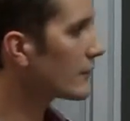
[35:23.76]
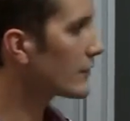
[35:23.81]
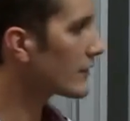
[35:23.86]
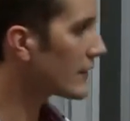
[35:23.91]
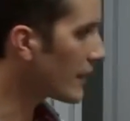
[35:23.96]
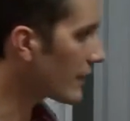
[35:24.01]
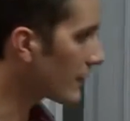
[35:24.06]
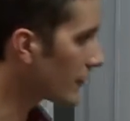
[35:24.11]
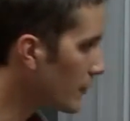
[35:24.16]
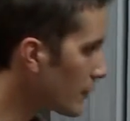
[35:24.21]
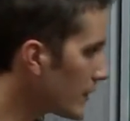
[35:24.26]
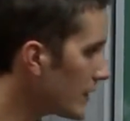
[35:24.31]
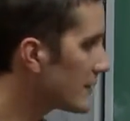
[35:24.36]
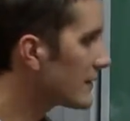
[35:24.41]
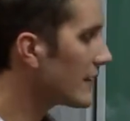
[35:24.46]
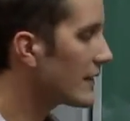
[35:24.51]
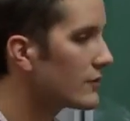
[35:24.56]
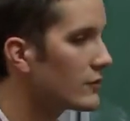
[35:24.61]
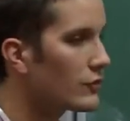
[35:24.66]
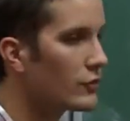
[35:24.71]
on the K3
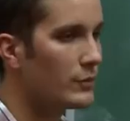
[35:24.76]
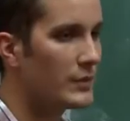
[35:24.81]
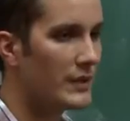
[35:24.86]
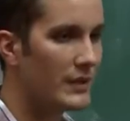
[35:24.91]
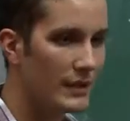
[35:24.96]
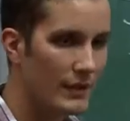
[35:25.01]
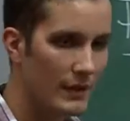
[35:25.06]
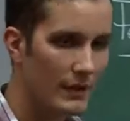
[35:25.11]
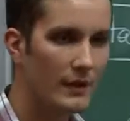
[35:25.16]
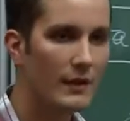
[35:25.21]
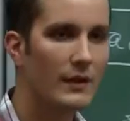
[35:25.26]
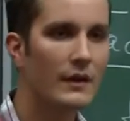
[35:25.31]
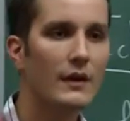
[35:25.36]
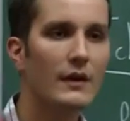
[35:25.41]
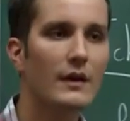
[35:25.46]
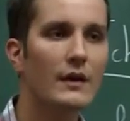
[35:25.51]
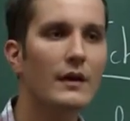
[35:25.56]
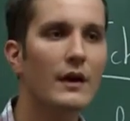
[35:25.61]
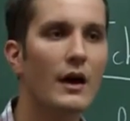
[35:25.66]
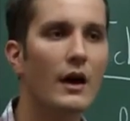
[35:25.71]
tend to be
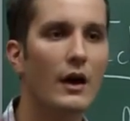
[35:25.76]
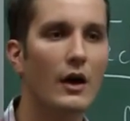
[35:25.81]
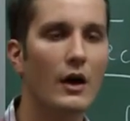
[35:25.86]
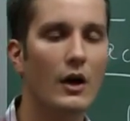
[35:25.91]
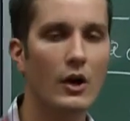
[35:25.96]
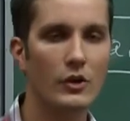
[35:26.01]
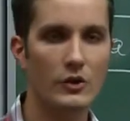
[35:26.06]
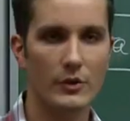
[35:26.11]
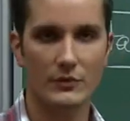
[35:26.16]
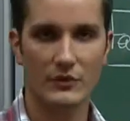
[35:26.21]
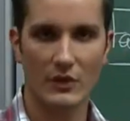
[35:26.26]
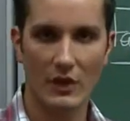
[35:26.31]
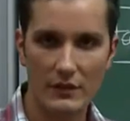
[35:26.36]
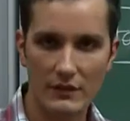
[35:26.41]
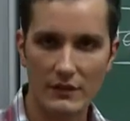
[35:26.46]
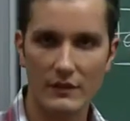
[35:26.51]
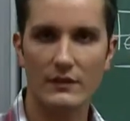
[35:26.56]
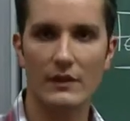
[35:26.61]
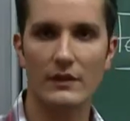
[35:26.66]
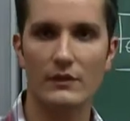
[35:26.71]
uh,
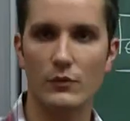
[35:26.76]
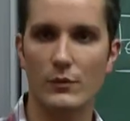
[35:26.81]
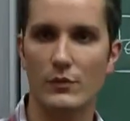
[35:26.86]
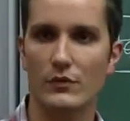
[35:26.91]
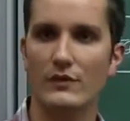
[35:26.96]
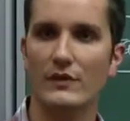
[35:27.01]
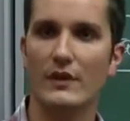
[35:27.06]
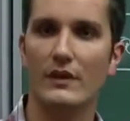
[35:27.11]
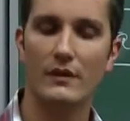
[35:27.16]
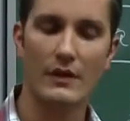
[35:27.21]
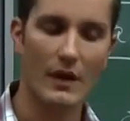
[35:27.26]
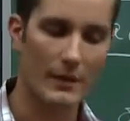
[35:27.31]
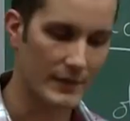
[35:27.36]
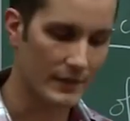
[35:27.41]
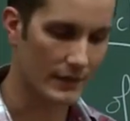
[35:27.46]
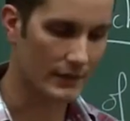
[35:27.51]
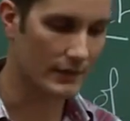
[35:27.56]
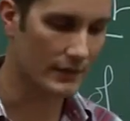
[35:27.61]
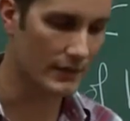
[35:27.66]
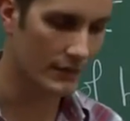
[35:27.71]
unobstructed and represent, I mean,
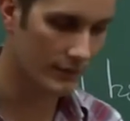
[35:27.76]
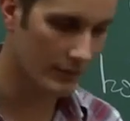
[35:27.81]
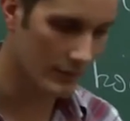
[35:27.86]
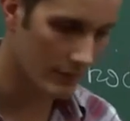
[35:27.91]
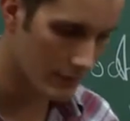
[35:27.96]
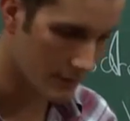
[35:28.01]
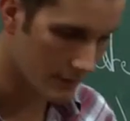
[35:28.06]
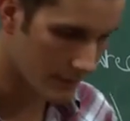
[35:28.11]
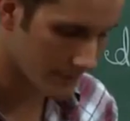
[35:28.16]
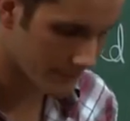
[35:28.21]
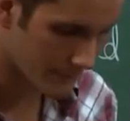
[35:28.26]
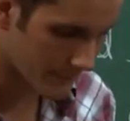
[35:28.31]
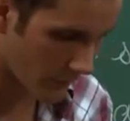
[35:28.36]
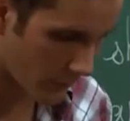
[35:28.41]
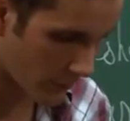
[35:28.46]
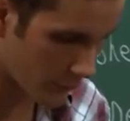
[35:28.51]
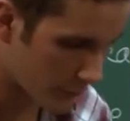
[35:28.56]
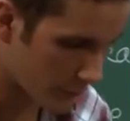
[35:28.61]
and give a, a